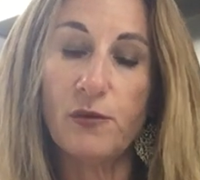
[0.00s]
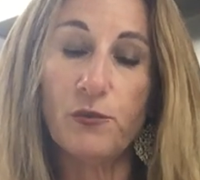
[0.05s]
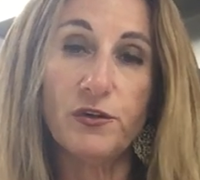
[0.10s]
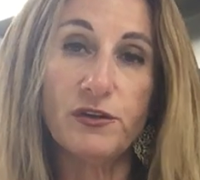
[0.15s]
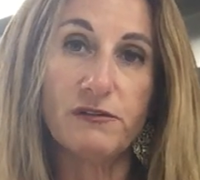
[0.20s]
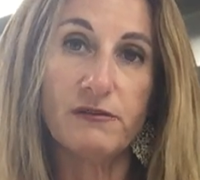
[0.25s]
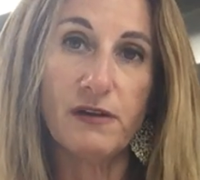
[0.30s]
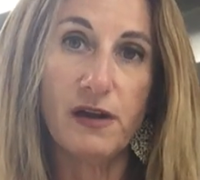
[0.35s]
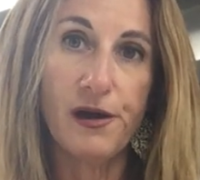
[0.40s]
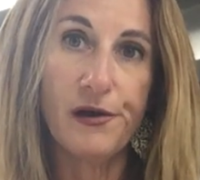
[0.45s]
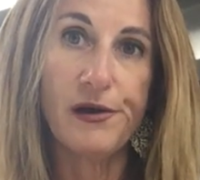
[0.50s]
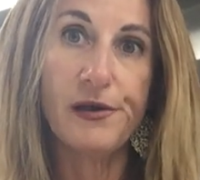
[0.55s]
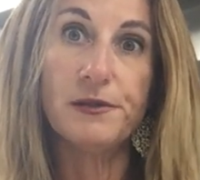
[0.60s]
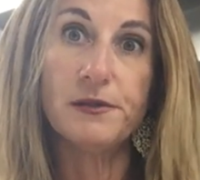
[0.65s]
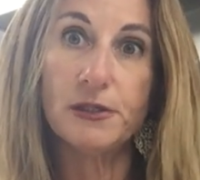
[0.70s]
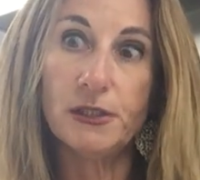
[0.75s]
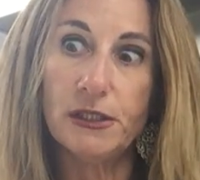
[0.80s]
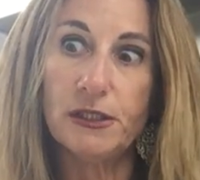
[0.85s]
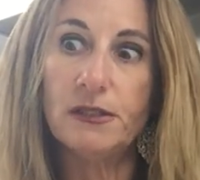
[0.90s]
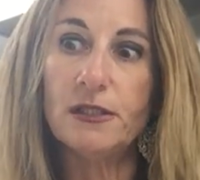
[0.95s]
would not
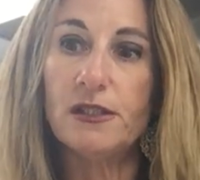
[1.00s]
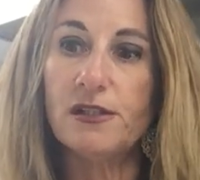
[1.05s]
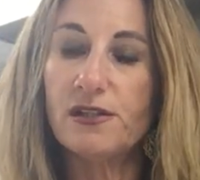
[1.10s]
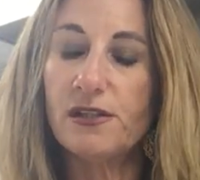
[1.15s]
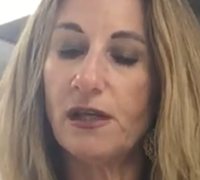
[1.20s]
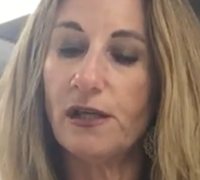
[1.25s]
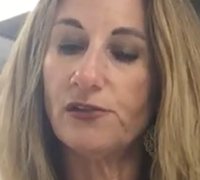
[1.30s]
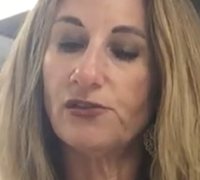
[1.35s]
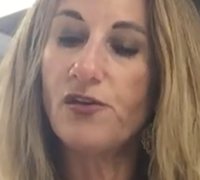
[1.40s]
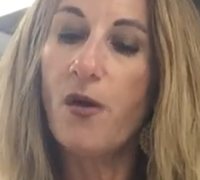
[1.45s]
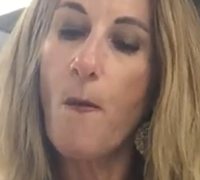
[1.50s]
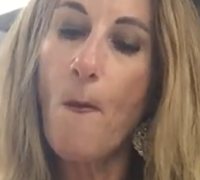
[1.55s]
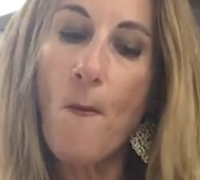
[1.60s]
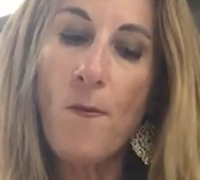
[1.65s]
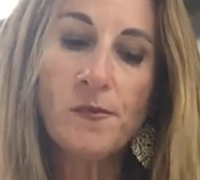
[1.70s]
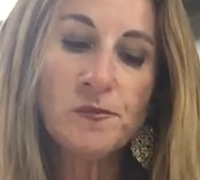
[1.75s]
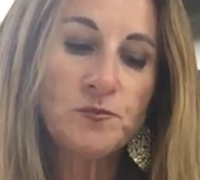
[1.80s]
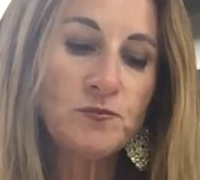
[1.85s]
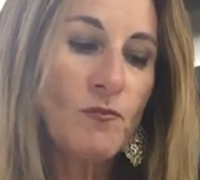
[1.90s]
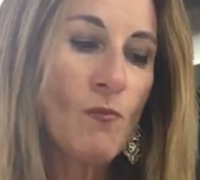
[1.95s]
eat these things.
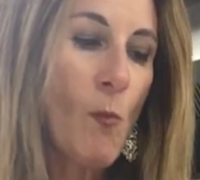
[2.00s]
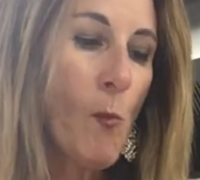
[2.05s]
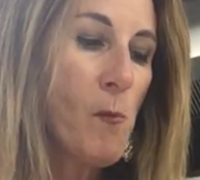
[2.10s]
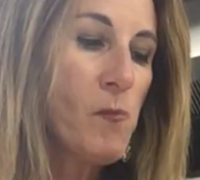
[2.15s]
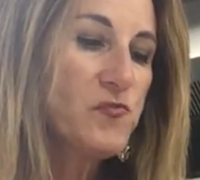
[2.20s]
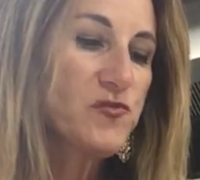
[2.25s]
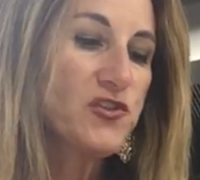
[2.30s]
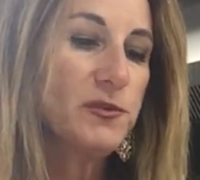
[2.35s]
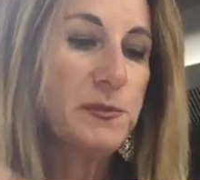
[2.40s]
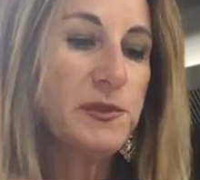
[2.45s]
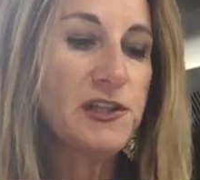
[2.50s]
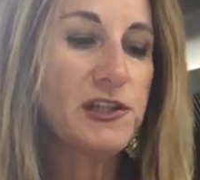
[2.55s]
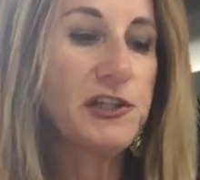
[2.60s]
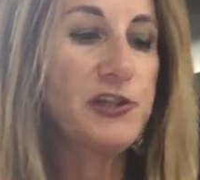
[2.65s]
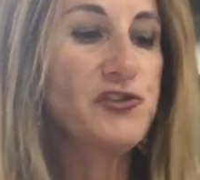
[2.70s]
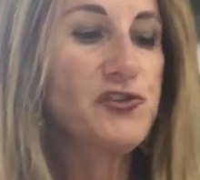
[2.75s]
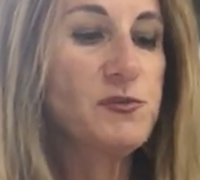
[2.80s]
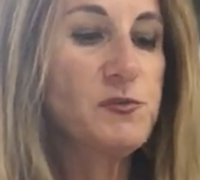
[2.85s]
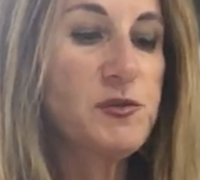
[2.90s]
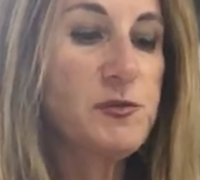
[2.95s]
So let me
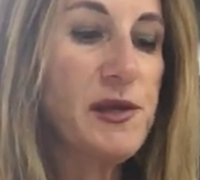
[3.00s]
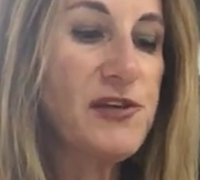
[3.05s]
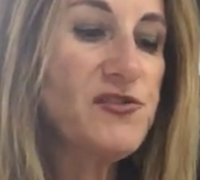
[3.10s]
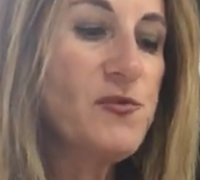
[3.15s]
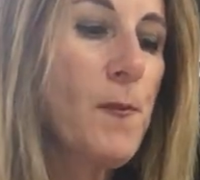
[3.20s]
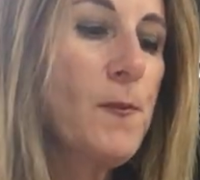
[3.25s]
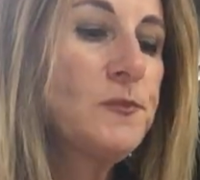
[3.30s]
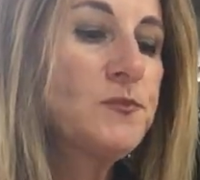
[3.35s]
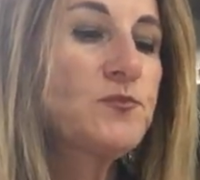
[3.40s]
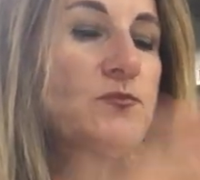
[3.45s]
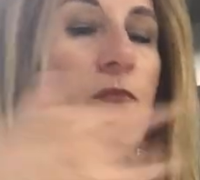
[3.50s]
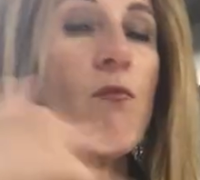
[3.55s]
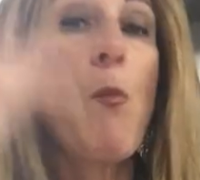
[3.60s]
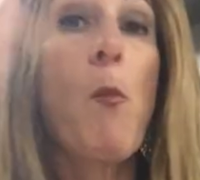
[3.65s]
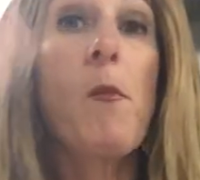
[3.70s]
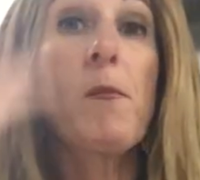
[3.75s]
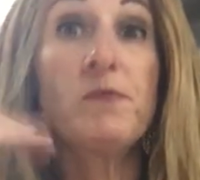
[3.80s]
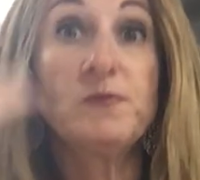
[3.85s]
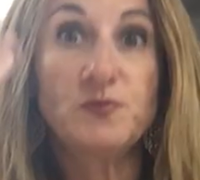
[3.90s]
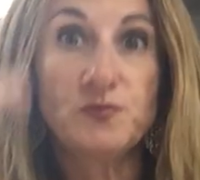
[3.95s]
clear some space.
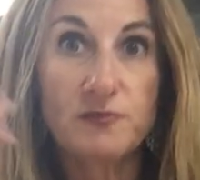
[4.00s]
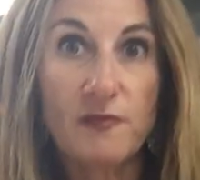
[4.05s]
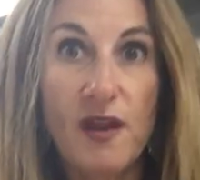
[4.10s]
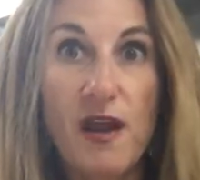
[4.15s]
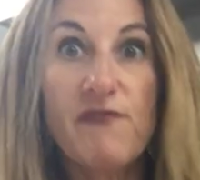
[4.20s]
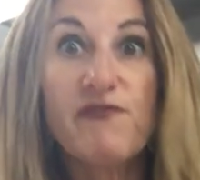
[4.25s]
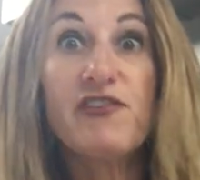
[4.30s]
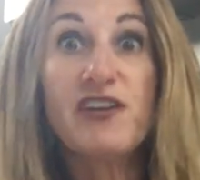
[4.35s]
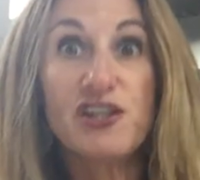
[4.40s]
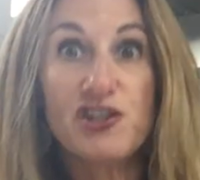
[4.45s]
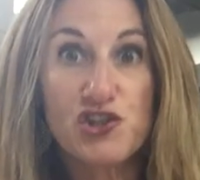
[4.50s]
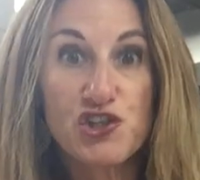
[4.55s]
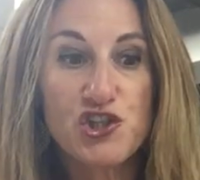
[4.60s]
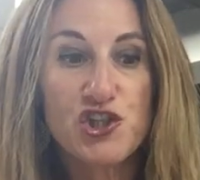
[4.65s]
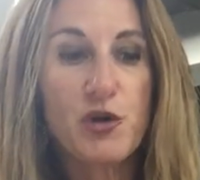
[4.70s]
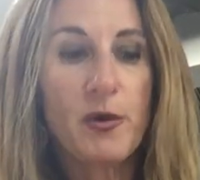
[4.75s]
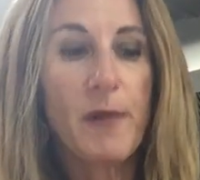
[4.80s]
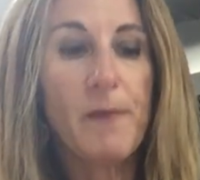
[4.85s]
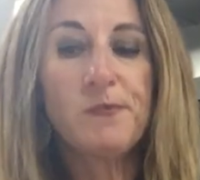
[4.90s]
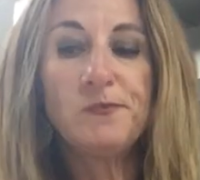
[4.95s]
I'm finished
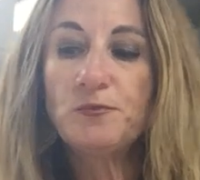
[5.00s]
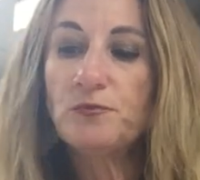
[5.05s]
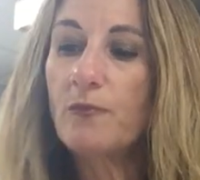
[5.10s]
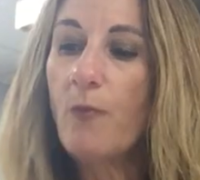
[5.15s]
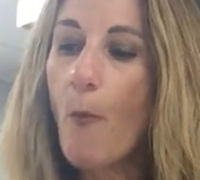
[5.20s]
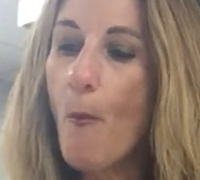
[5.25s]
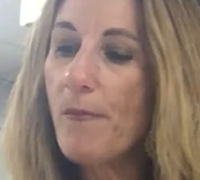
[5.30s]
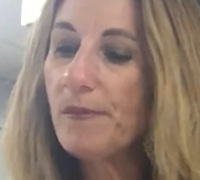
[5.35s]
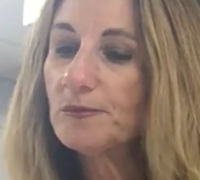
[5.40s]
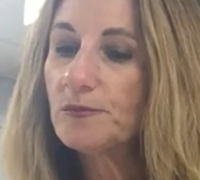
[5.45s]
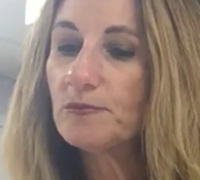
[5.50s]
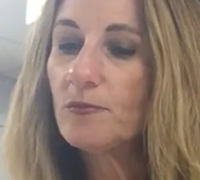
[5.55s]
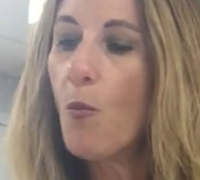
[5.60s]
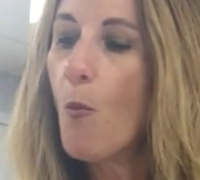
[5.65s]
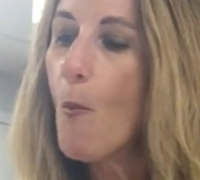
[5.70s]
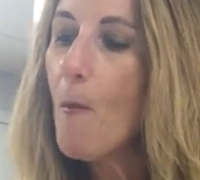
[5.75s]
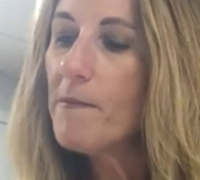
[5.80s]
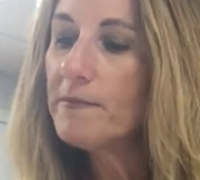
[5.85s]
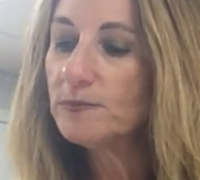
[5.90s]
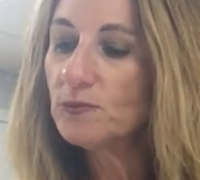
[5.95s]
chewing. I'm